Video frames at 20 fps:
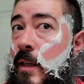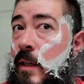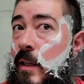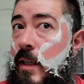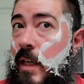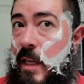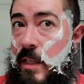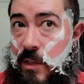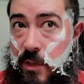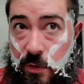
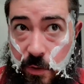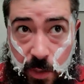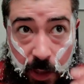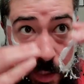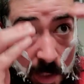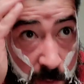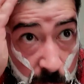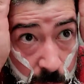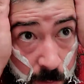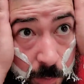that's
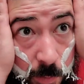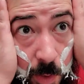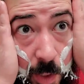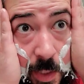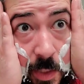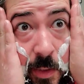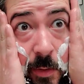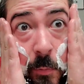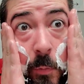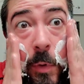okay. I
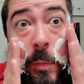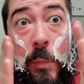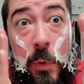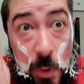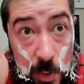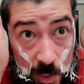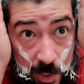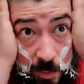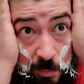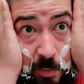think we put
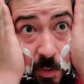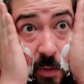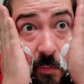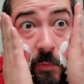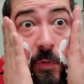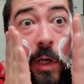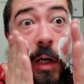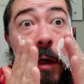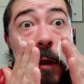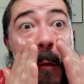out enough
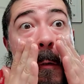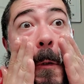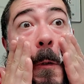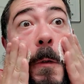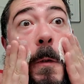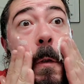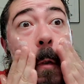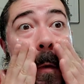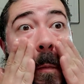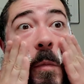content
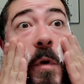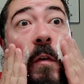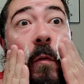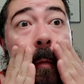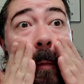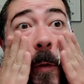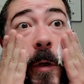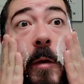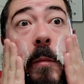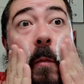to keep
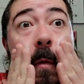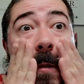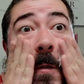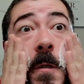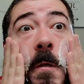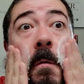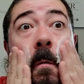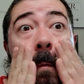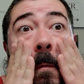everybody busy.